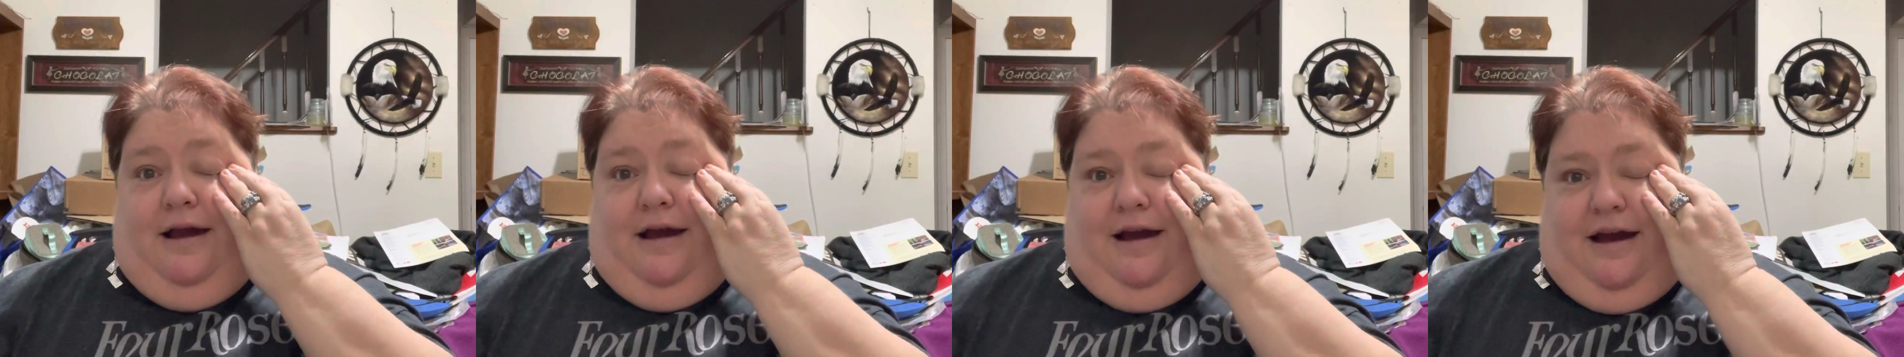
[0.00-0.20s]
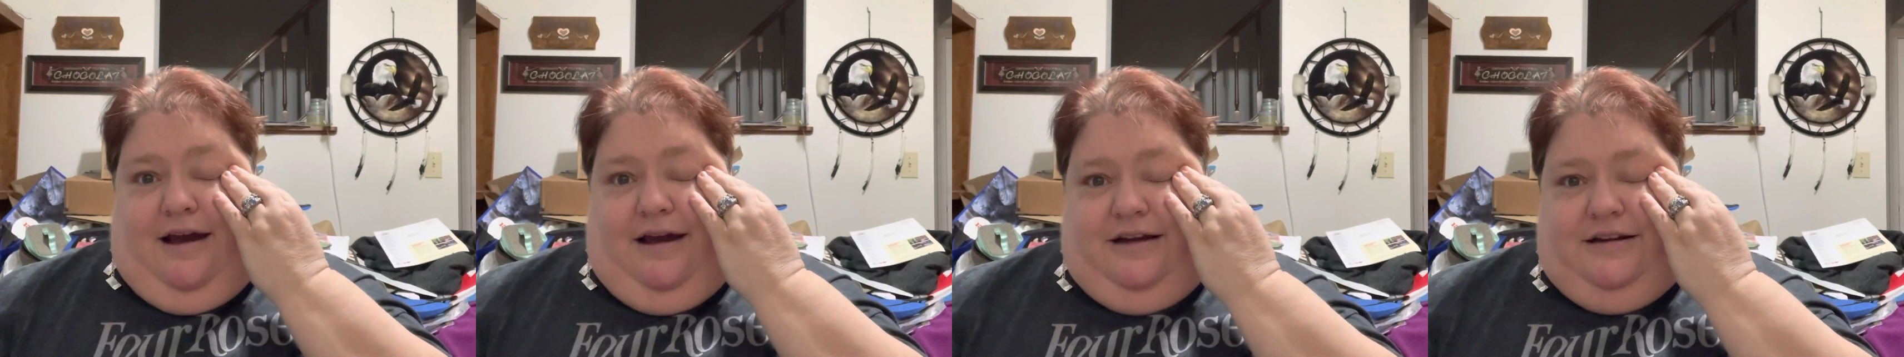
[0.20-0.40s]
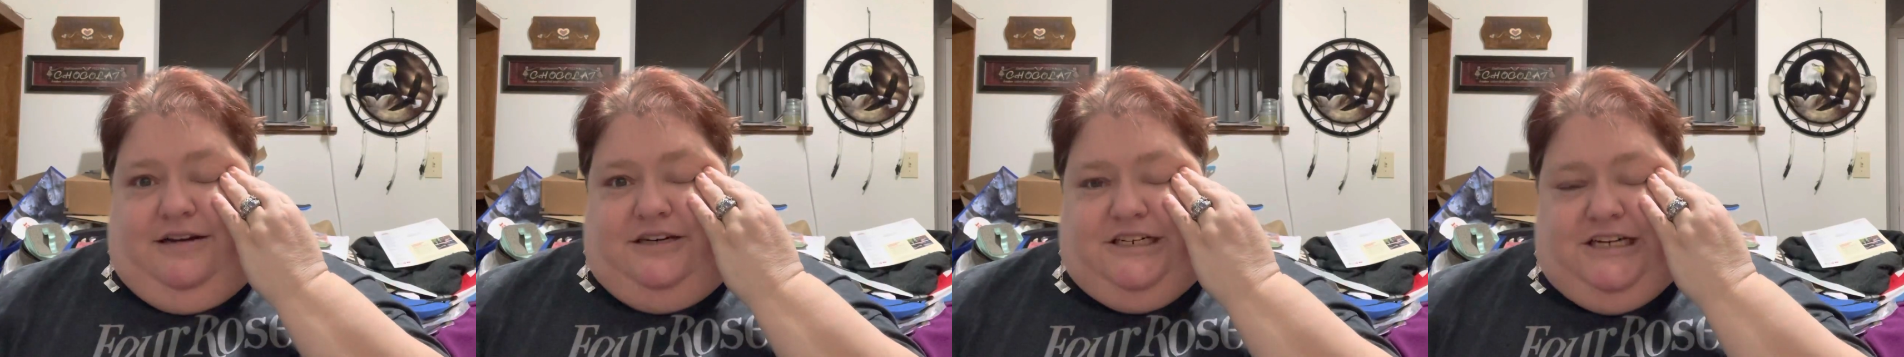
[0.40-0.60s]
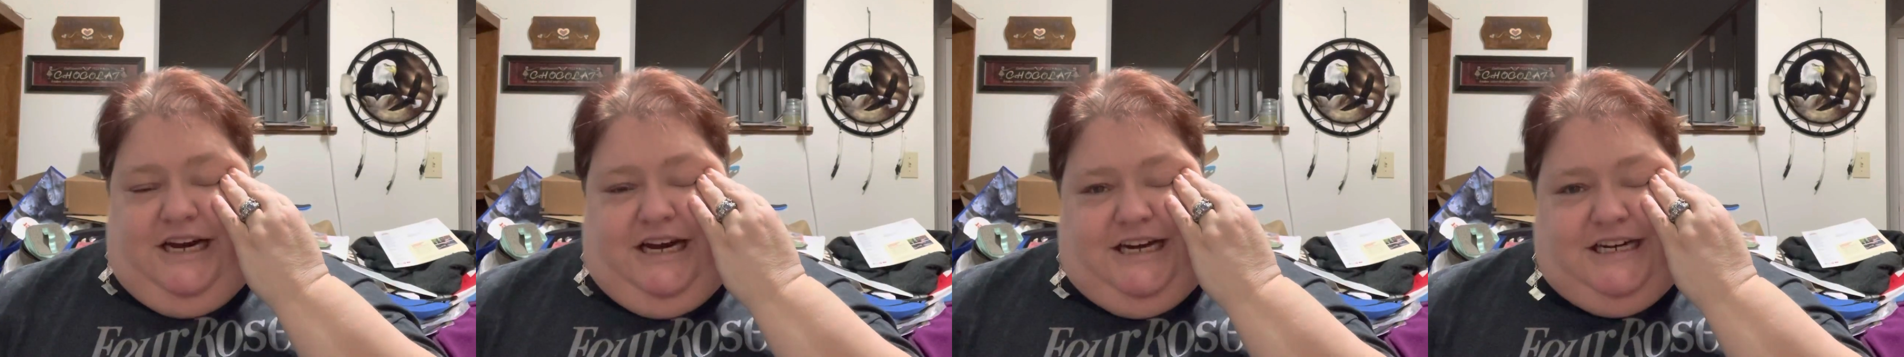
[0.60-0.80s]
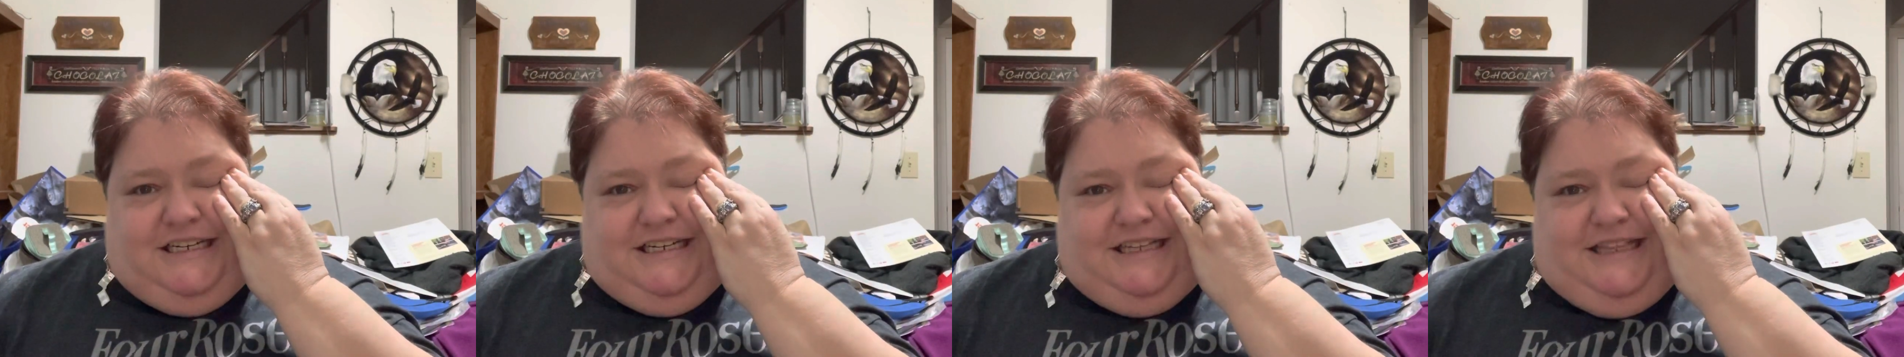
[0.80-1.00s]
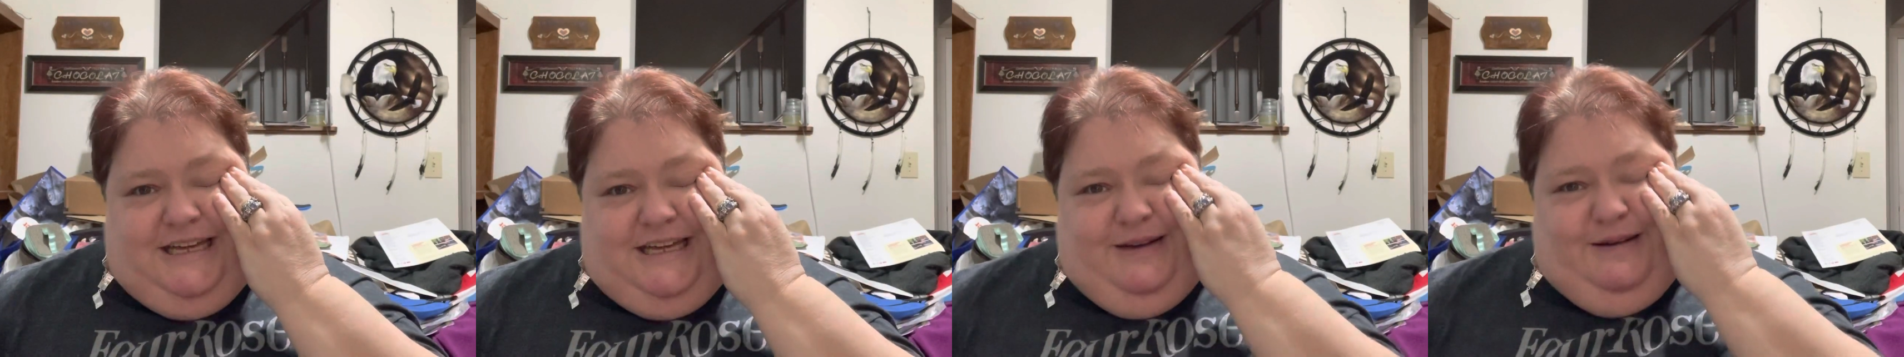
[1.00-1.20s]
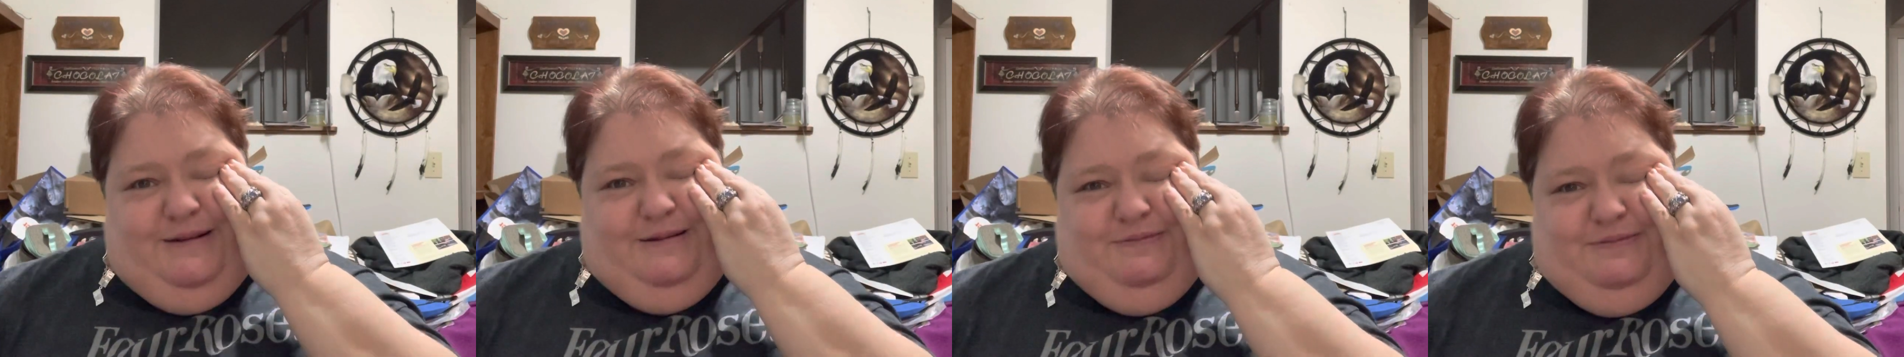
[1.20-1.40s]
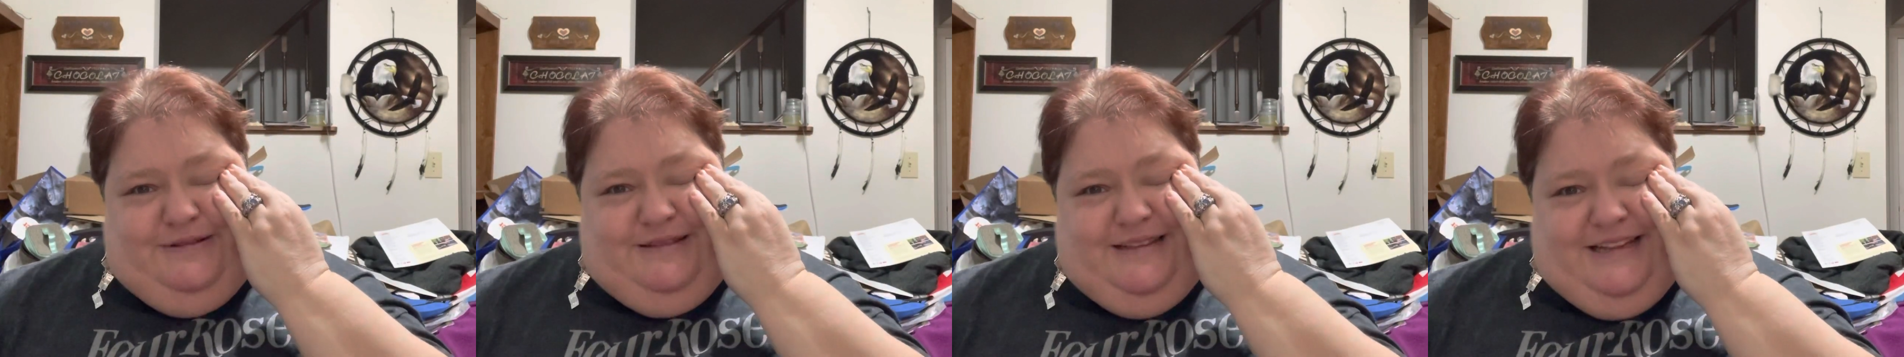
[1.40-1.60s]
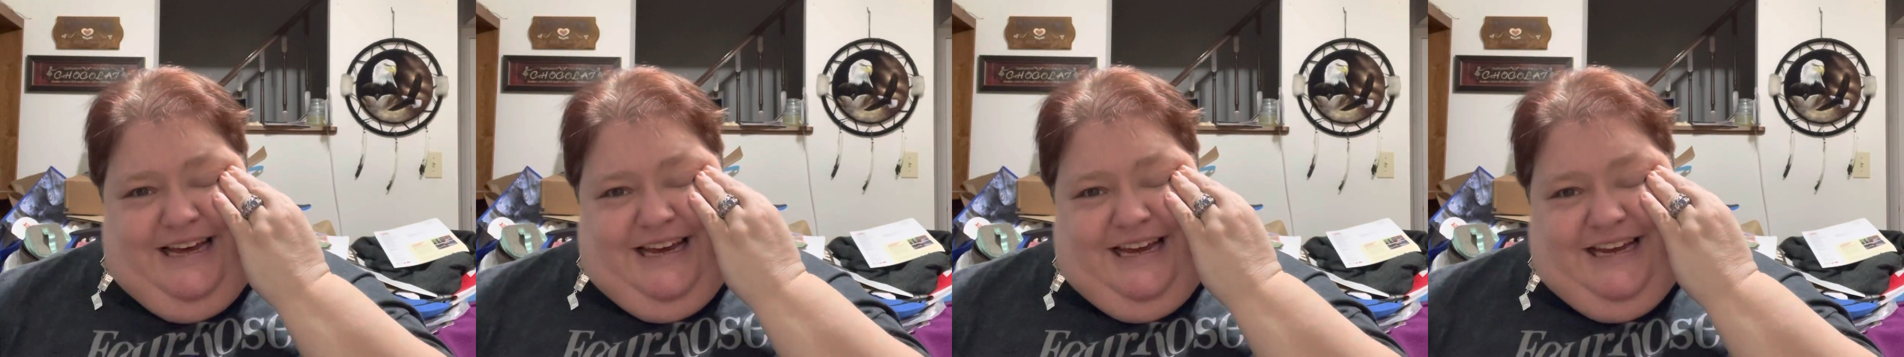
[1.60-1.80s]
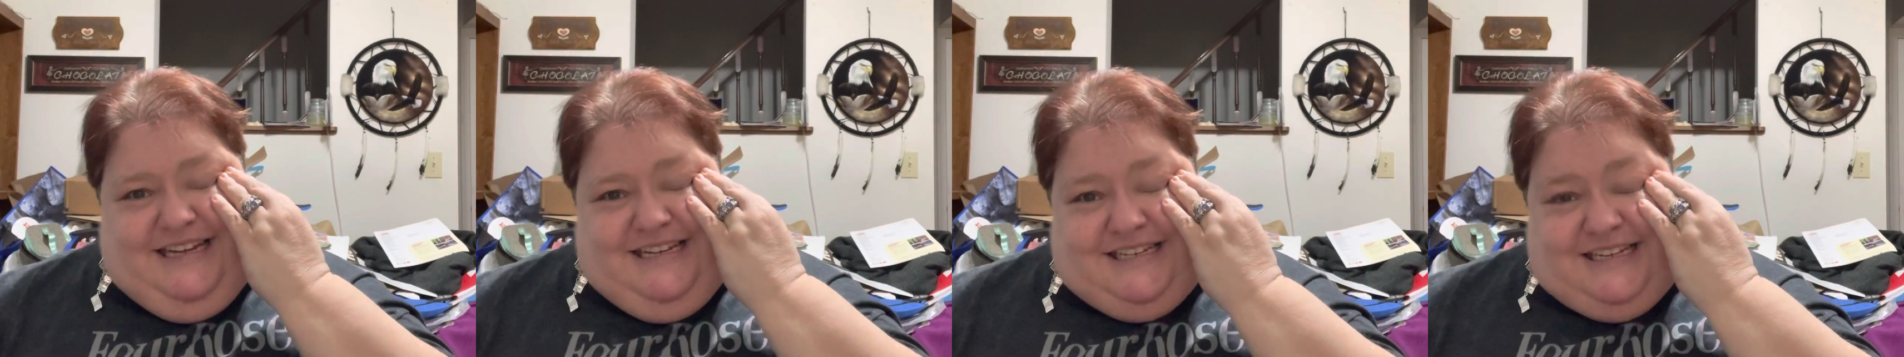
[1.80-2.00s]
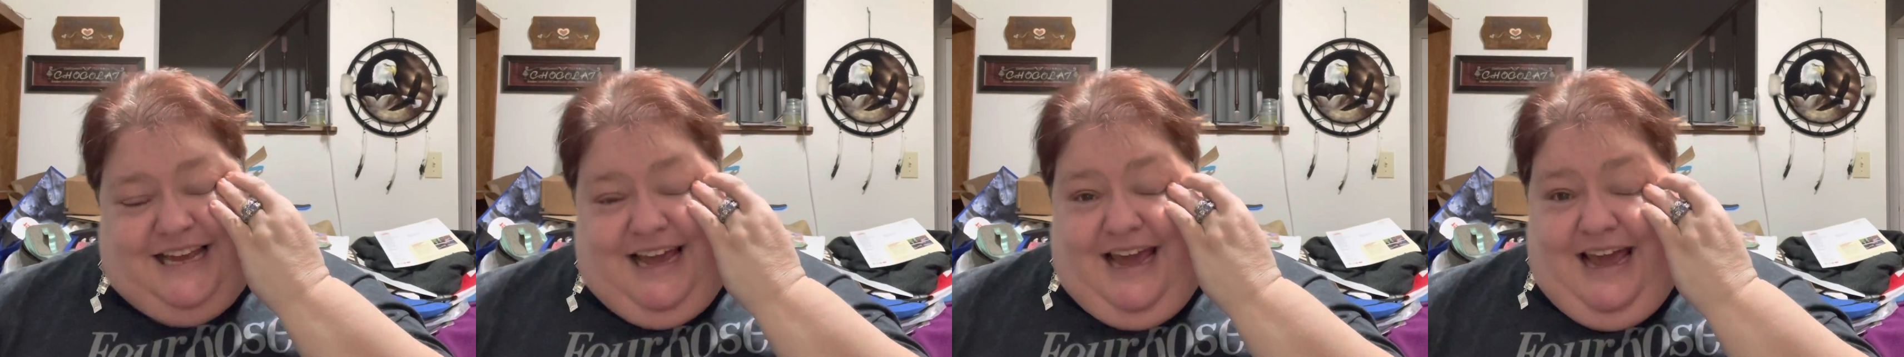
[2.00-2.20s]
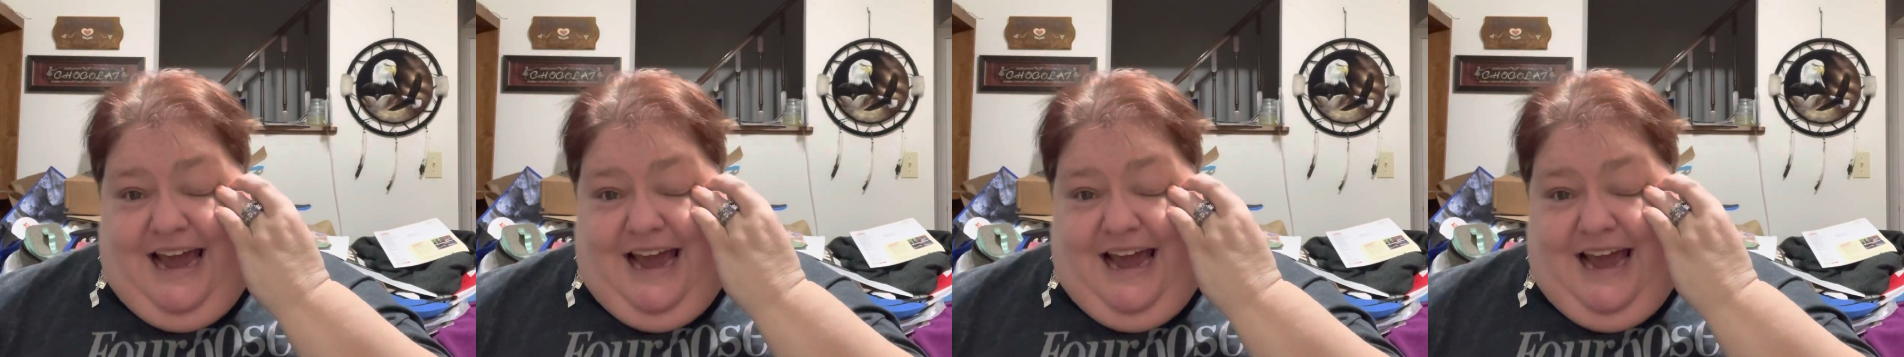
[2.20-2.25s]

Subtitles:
I trashed the place.